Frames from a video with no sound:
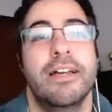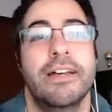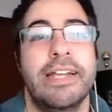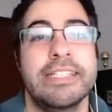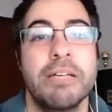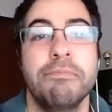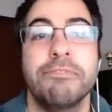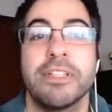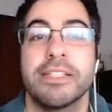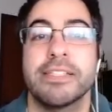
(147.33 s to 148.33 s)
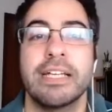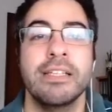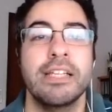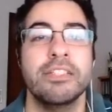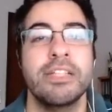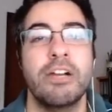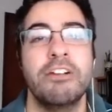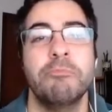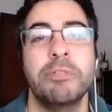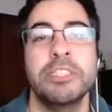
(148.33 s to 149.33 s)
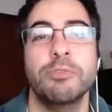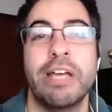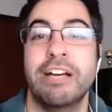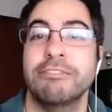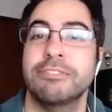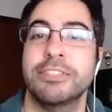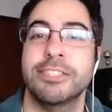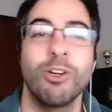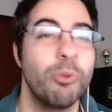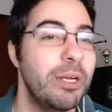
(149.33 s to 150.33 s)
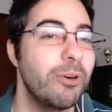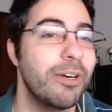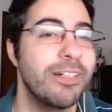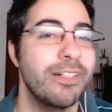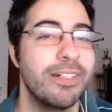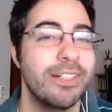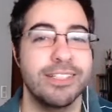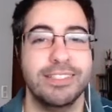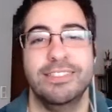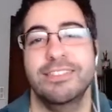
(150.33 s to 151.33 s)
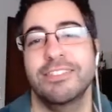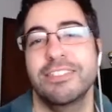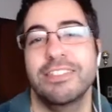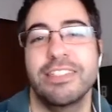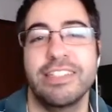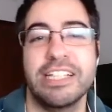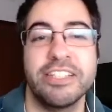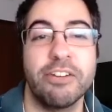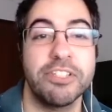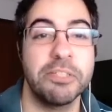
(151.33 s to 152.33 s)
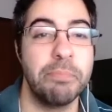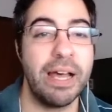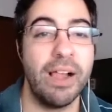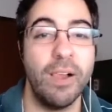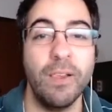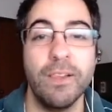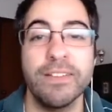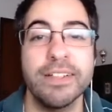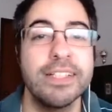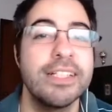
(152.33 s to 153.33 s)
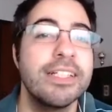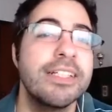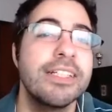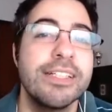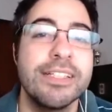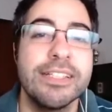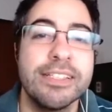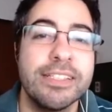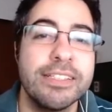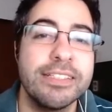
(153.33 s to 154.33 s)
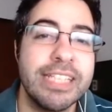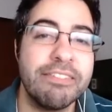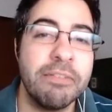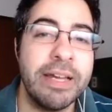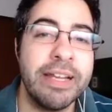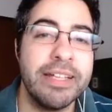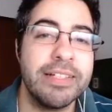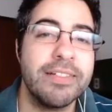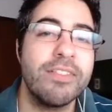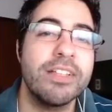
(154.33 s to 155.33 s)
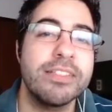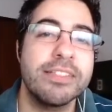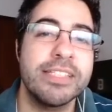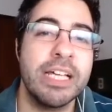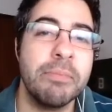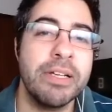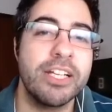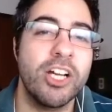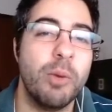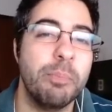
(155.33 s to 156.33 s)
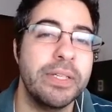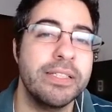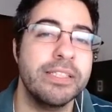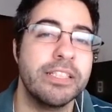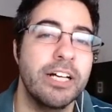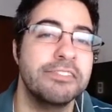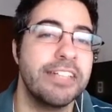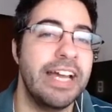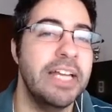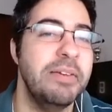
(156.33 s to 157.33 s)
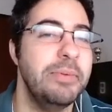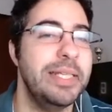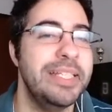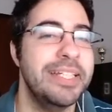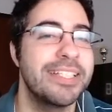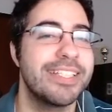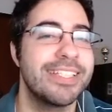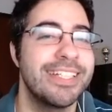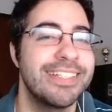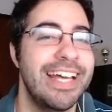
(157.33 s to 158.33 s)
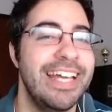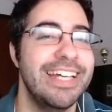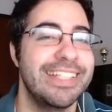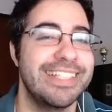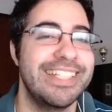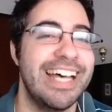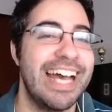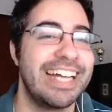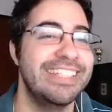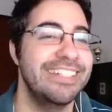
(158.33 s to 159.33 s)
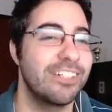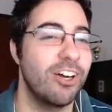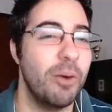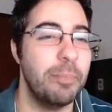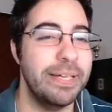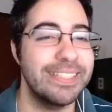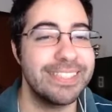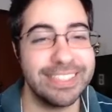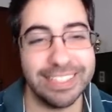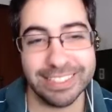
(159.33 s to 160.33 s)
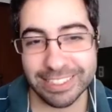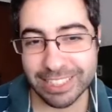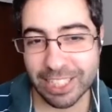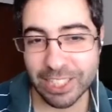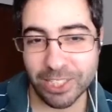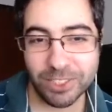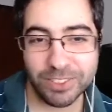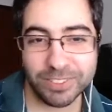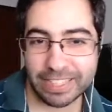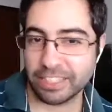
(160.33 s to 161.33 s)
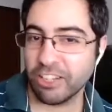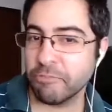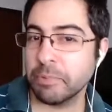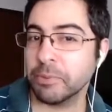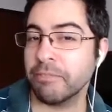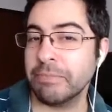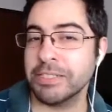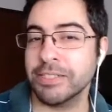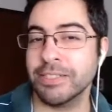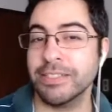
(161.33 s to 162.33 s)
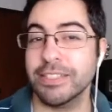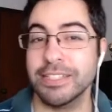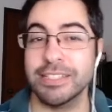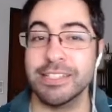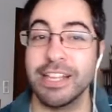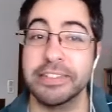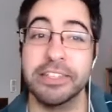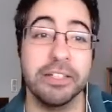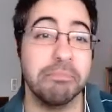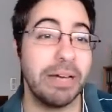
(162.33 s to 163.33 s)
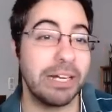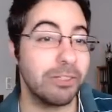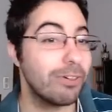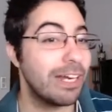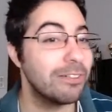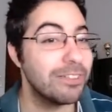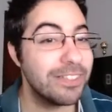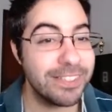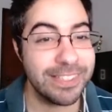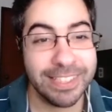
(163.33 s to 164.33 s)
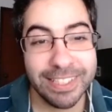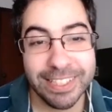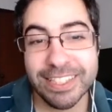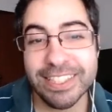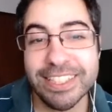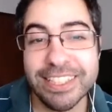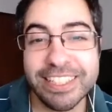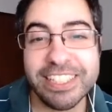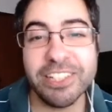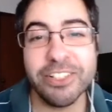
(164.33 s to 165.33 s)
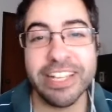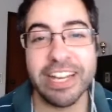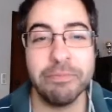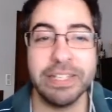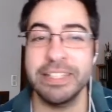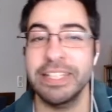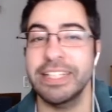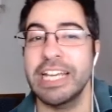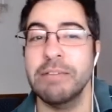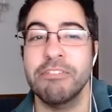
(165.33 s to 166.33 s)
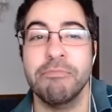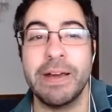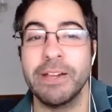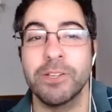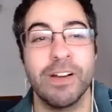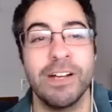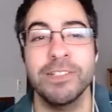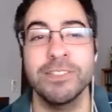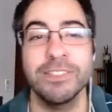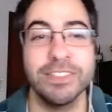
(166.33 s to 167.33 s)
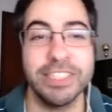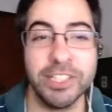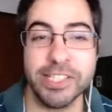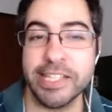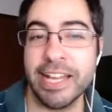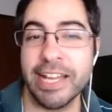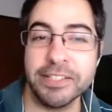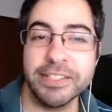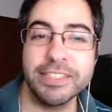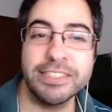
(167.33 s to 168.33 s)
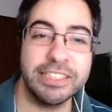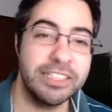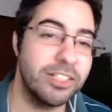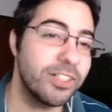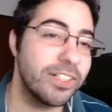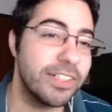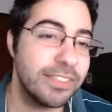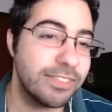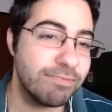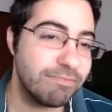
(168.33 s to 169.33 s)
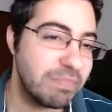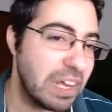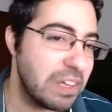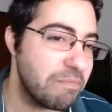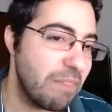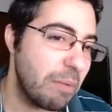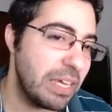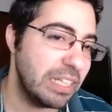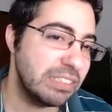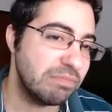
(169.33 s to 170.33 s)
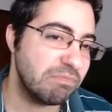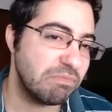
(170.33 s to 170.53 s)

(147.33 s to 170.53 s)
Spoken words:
Next up, for the second legendary of Priest, we have Soul Mirror. Legendary spell. 7 mana, summon copies of enemy minions. They attack their copies. So, like a lot of people have mentioned, this is like the Battlegrounds. You know, you get a mini game of Battlegrounds in your standard, in your... I mean,